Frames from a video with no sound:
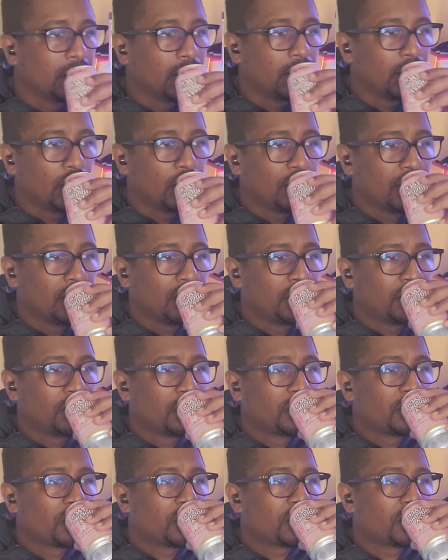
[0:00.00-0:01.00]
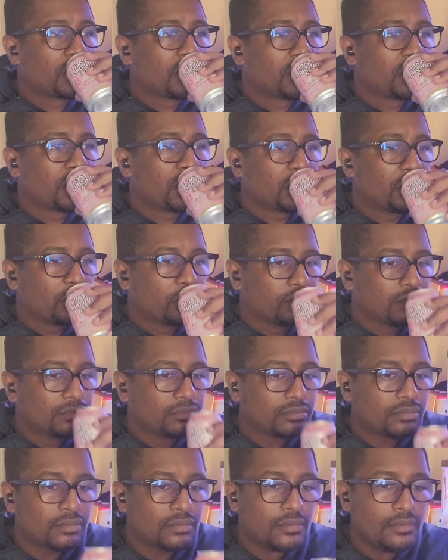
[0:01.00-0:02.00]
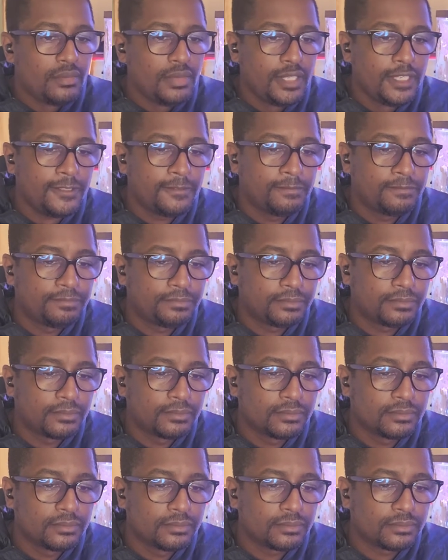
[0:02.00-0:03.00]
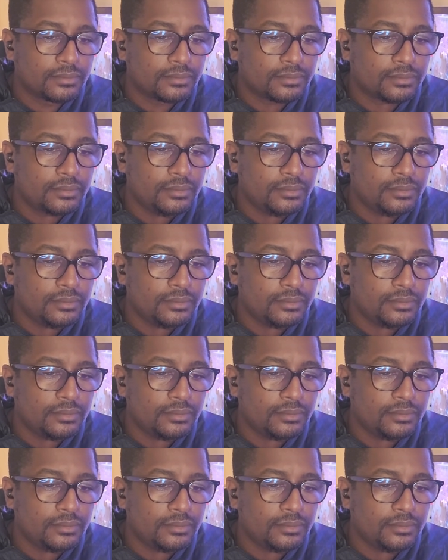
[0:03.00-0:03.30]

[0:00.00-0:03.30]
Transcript: Nobody speaks.